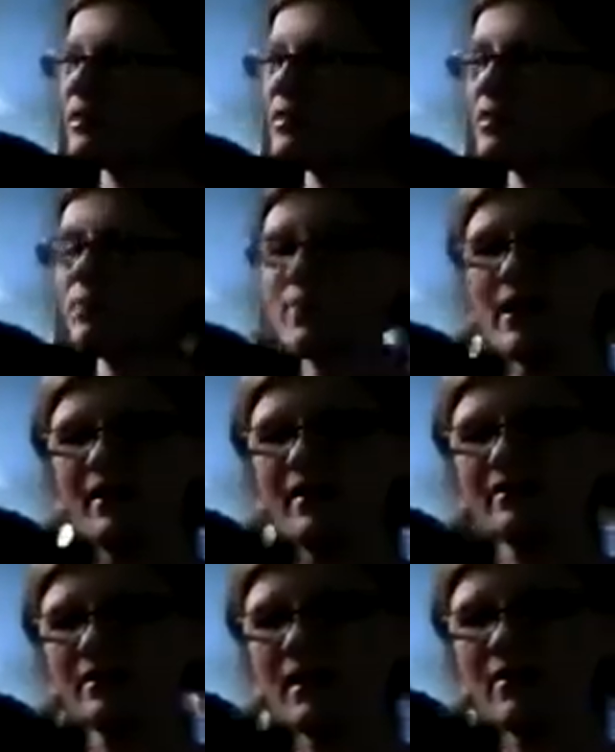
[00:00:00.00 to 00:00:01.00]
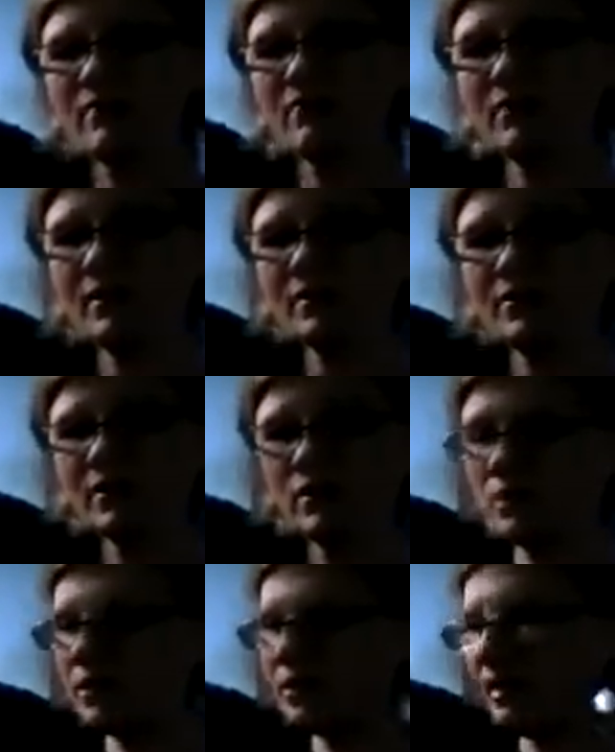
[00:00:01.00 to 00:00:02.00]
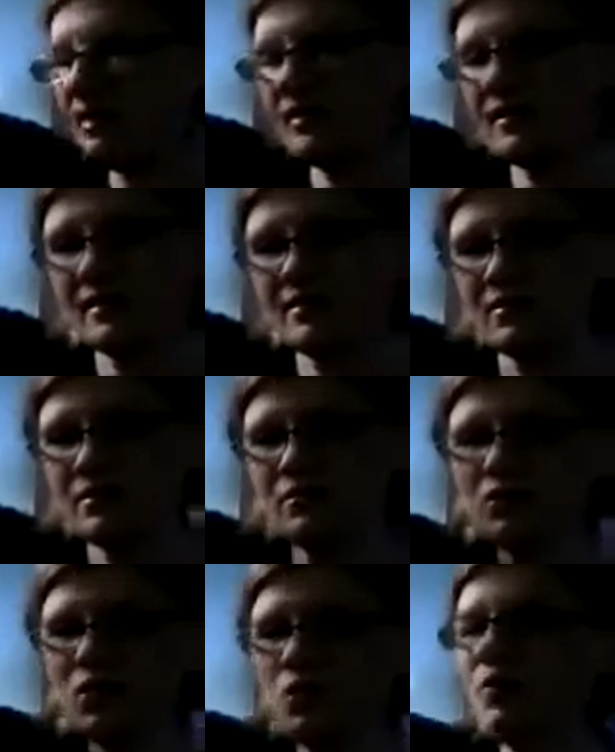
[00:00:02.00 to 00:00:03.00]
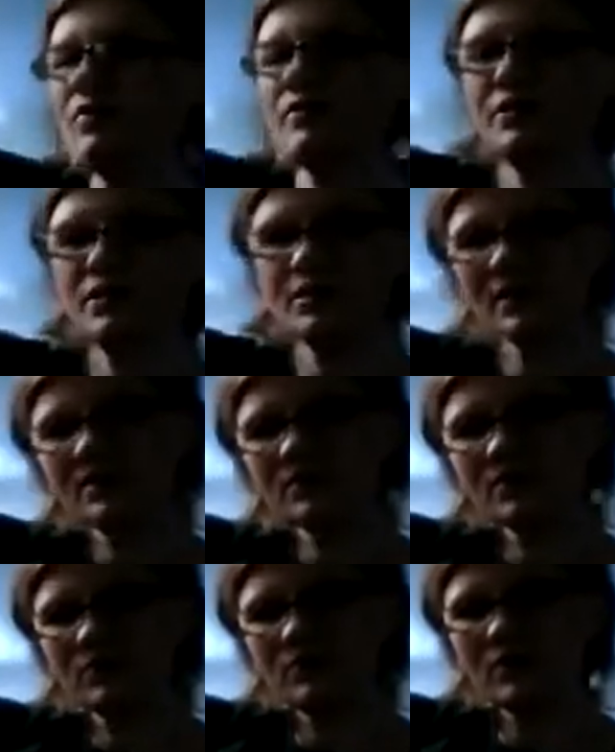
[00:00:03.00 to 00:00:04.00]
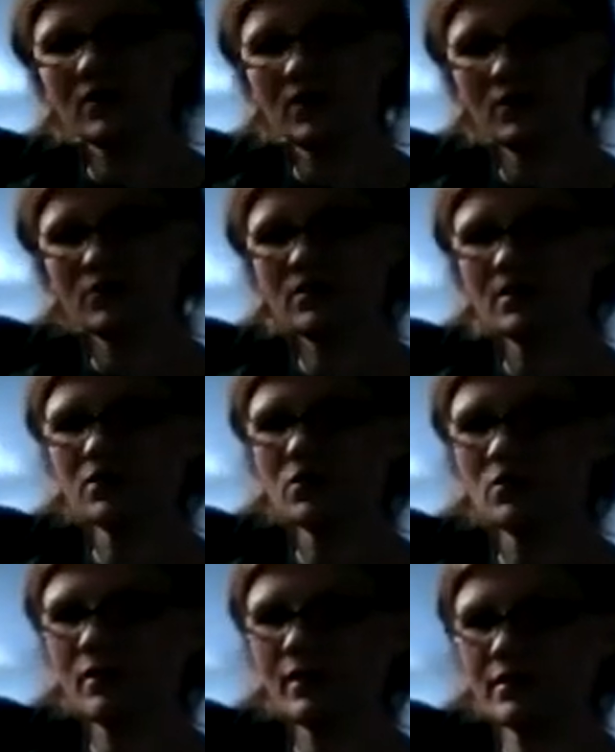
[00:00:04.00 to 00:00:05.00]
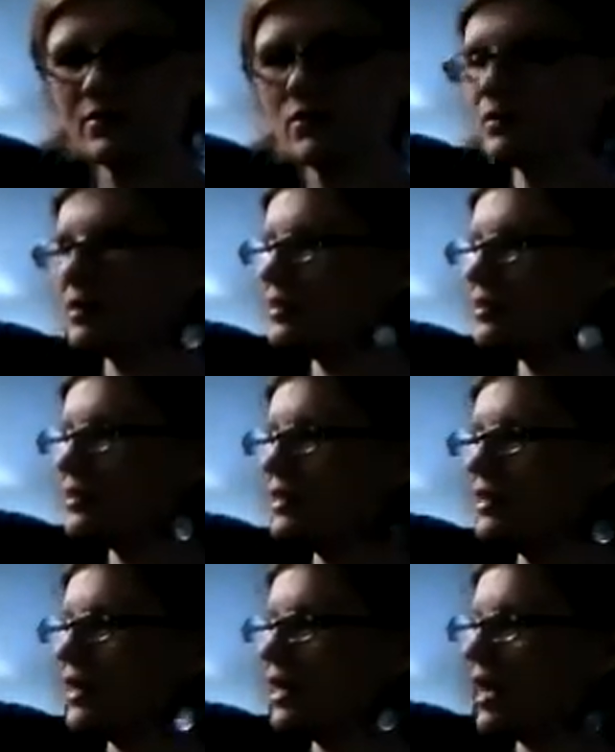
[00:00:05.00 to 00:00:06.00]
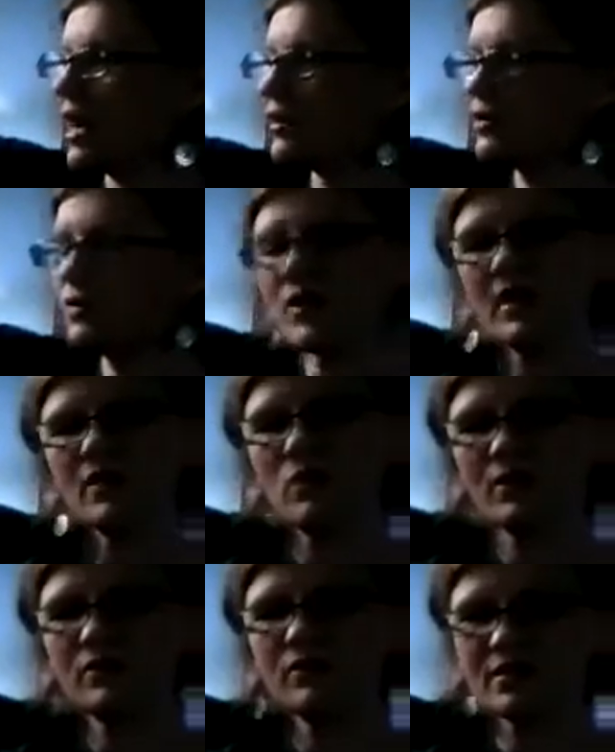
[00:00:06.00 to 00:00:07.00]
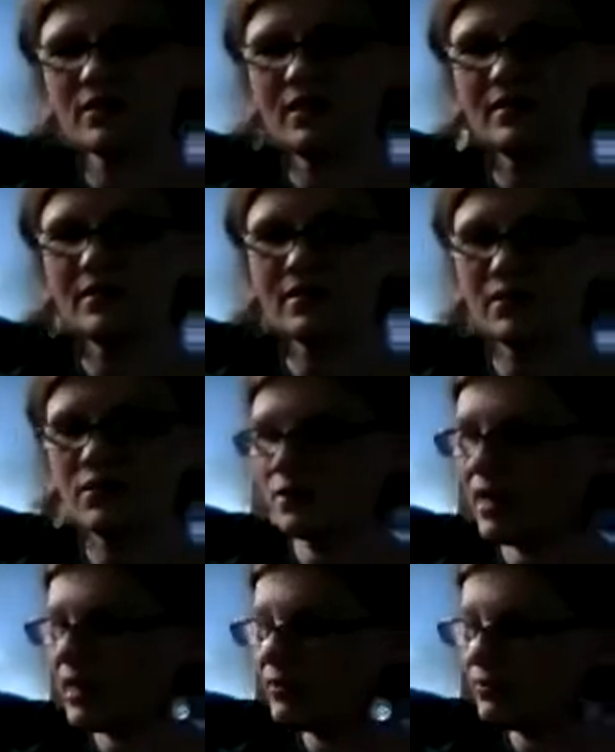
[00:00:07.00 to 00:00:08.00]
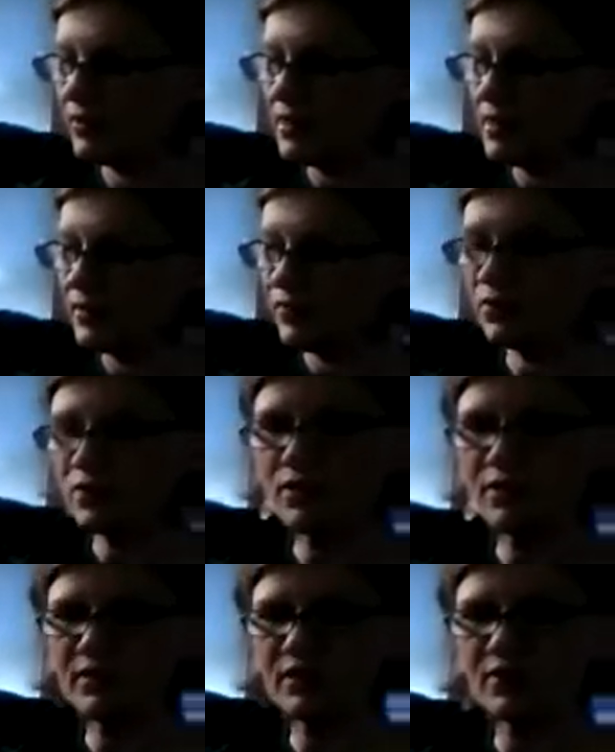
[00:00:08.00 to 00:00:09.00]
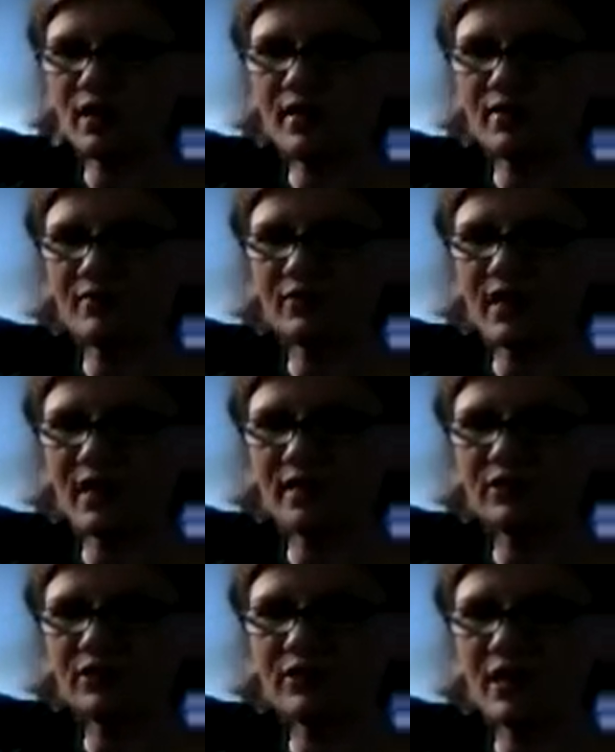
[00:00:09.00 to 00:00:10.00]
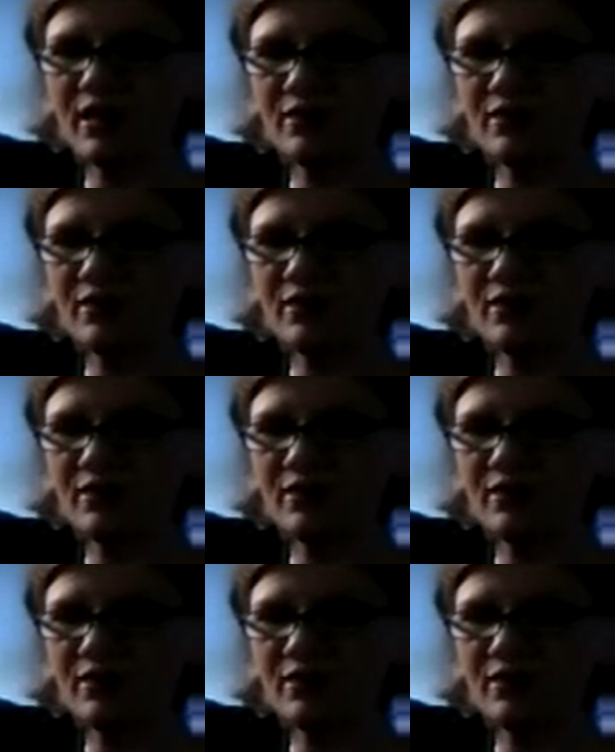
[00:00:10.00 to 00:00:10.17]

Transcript: just the bag that every 31 lady needs. So whether she's a customer, a hostess, or a consultant, I don't know anyone who doesn't need this in their life. You notice here I have attached